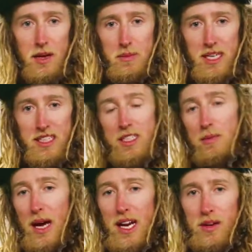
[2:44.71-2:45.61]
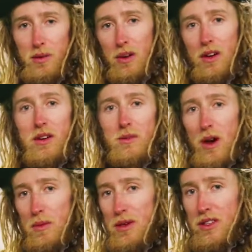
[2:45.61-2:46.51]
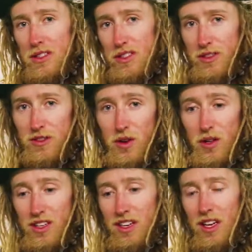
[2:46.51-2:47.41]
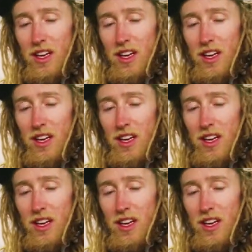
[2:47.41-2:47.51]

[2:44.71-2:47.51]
because depending on where a person has fallen,